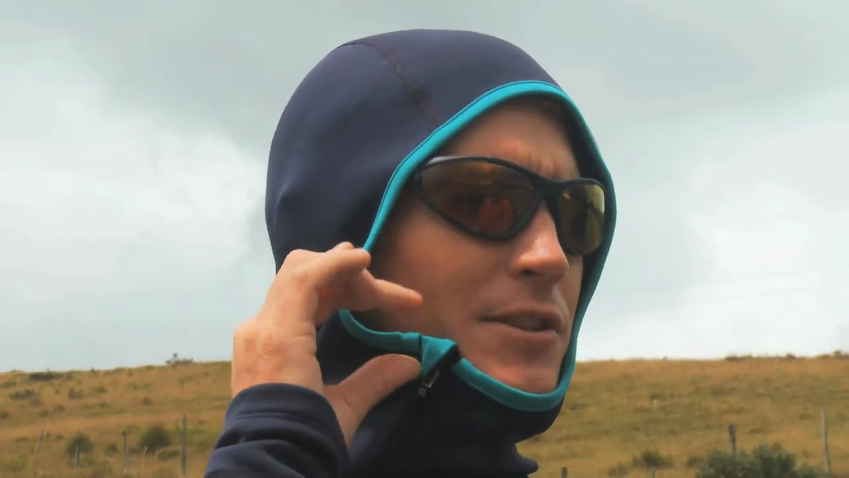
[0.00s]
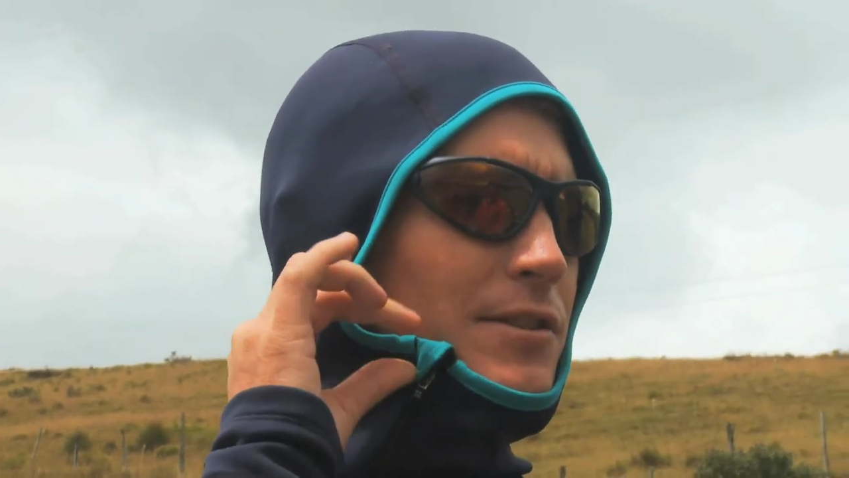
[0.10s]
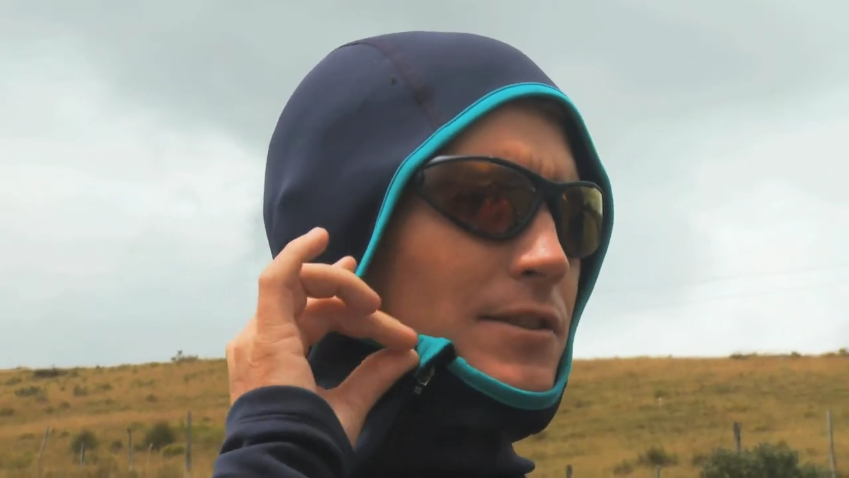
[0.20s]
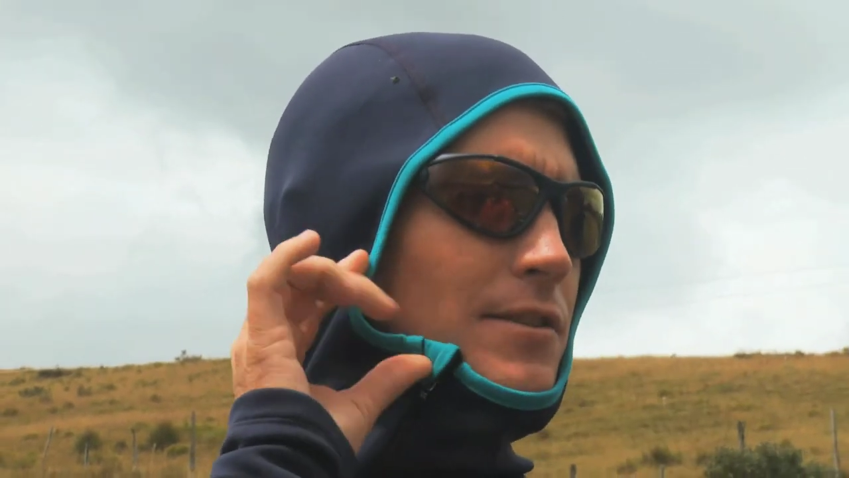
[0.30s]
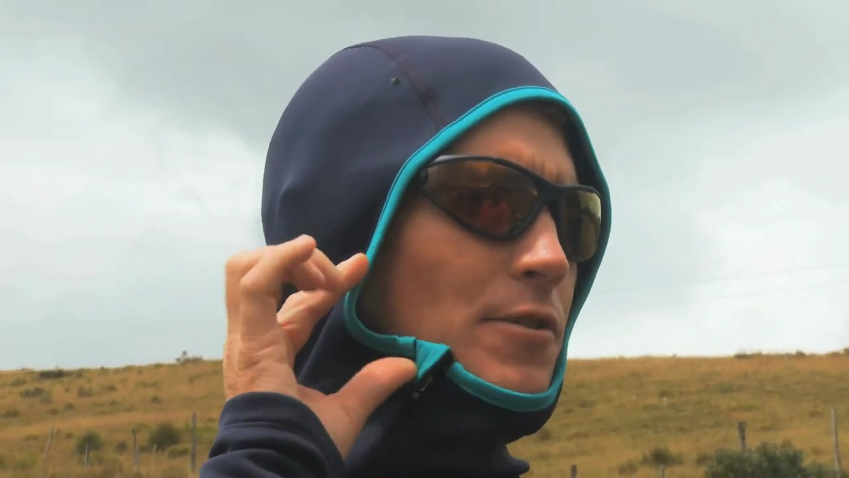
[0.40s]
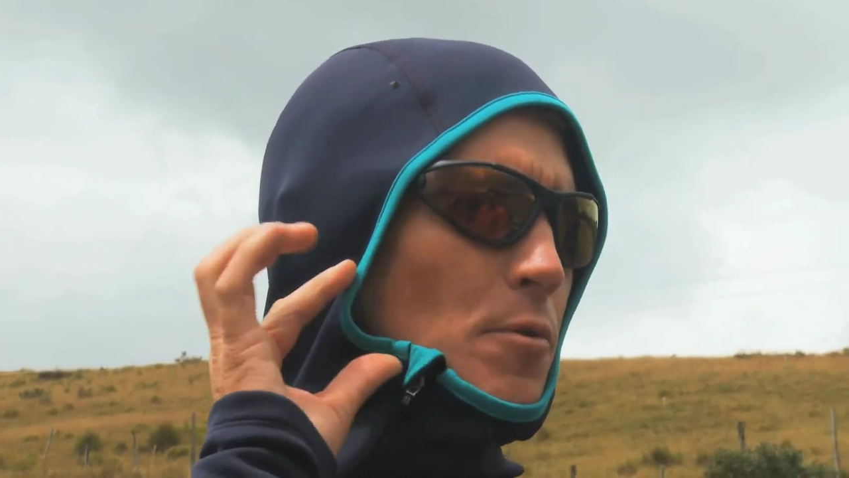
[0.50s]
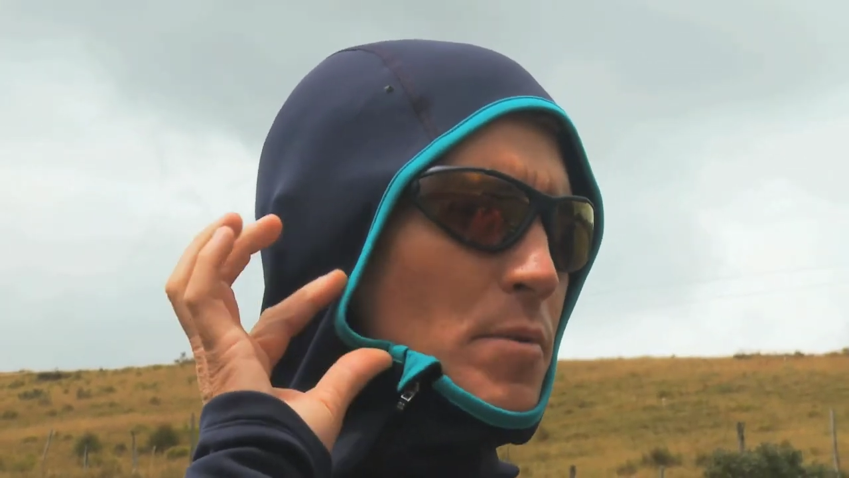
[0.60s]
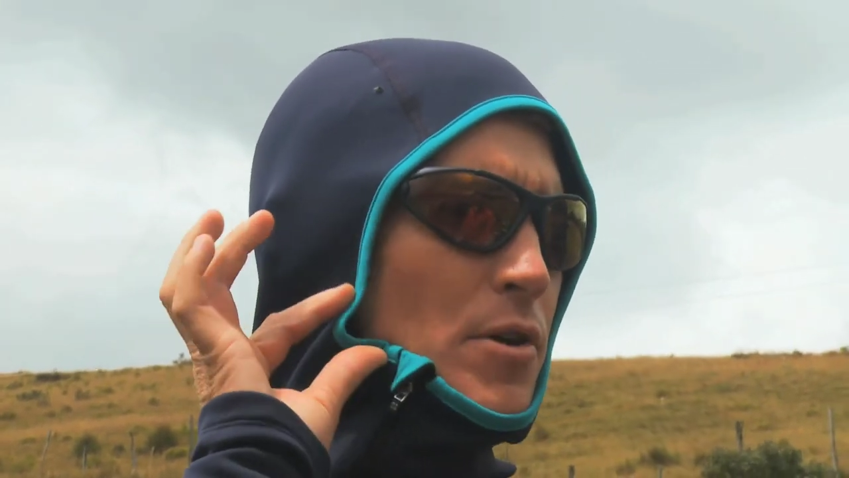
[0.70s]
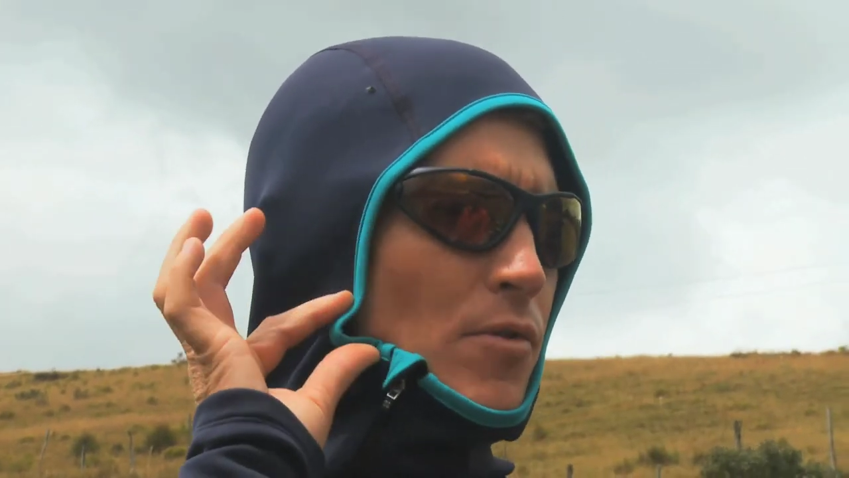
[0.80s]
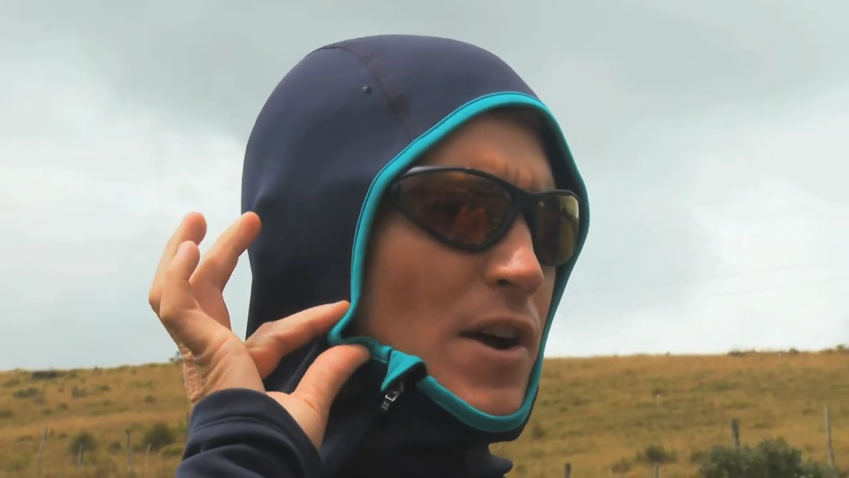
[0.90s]
is this little
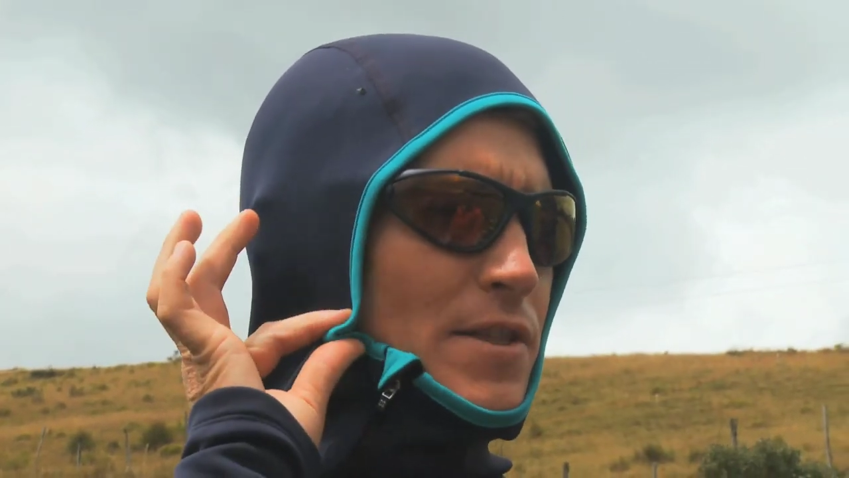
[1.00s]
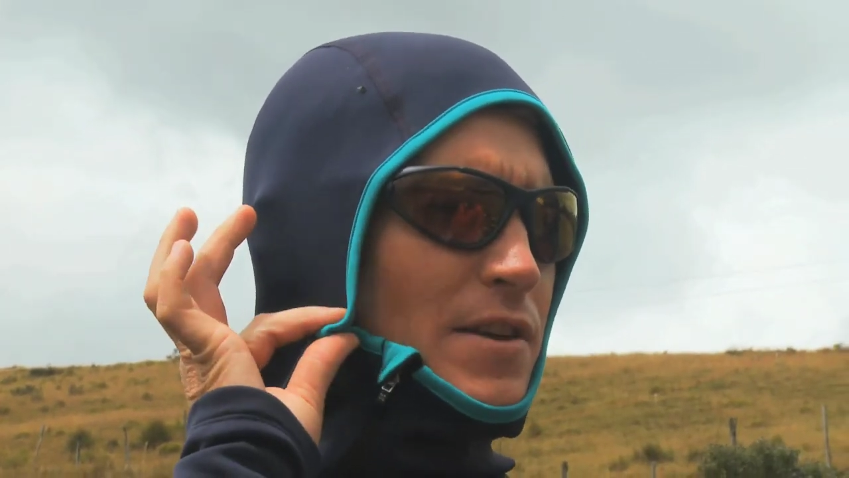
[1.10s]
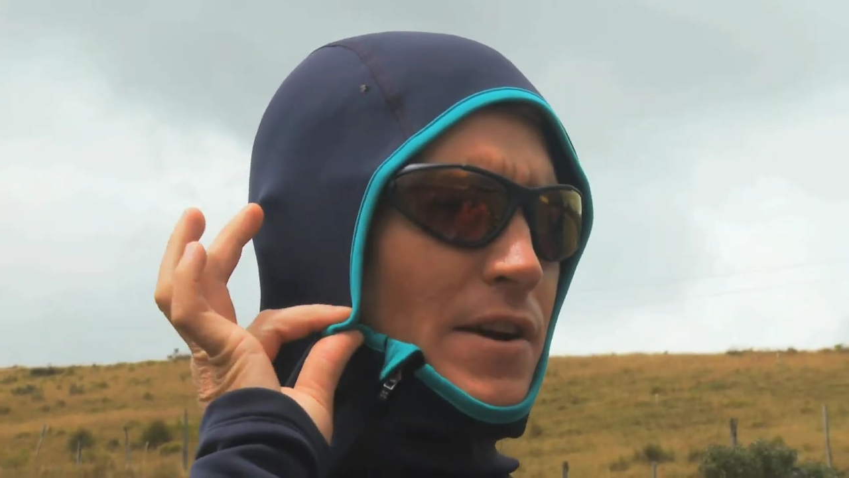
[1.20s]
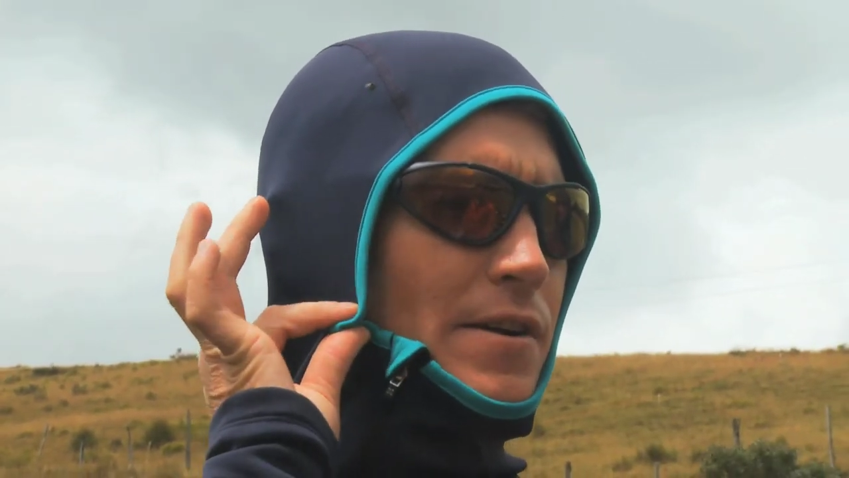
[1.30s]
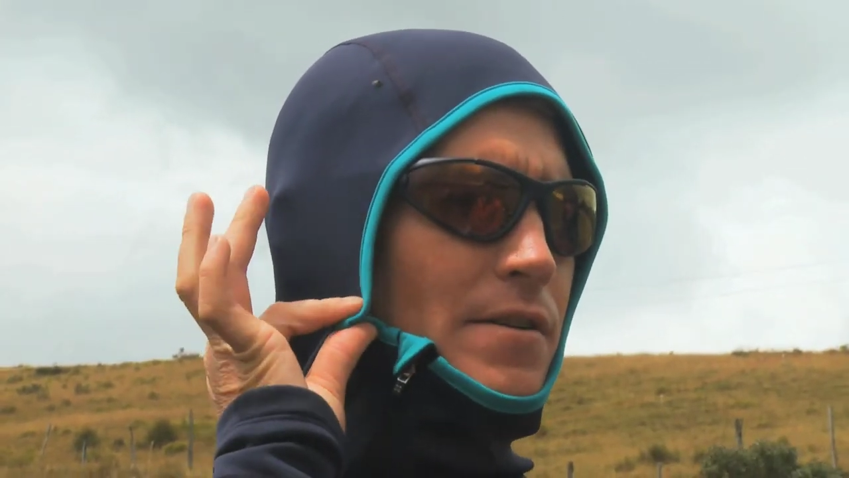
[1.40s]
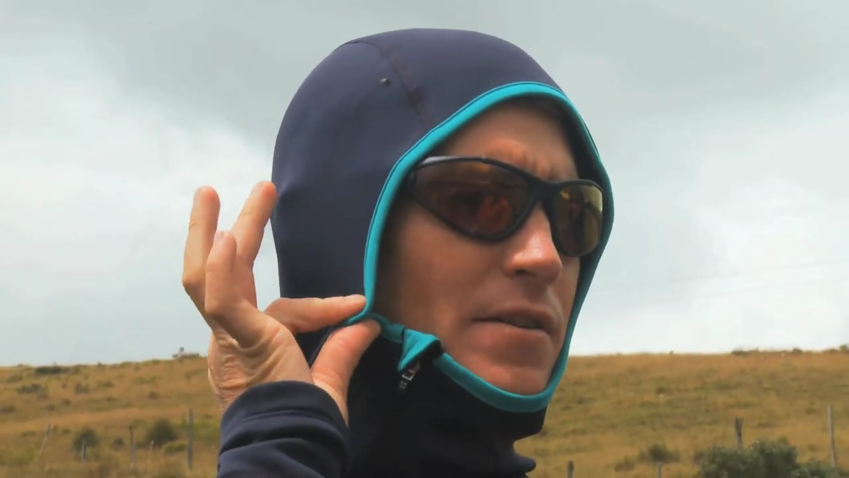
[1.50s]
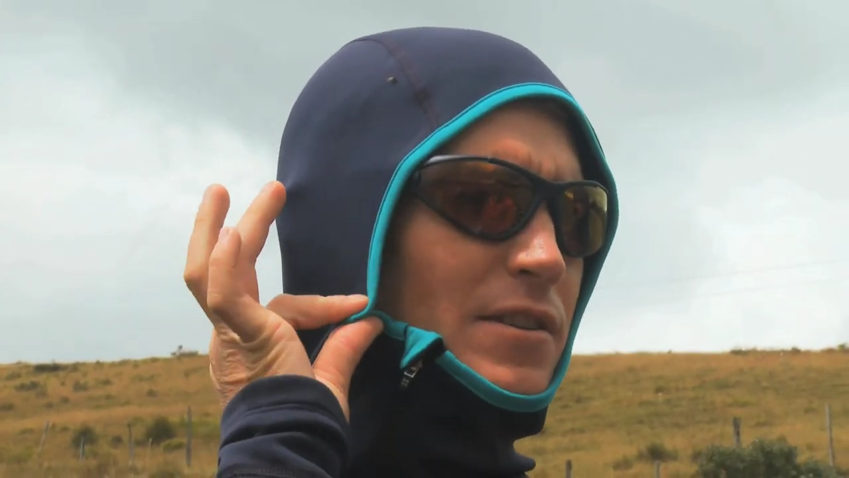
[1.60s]
bit right there.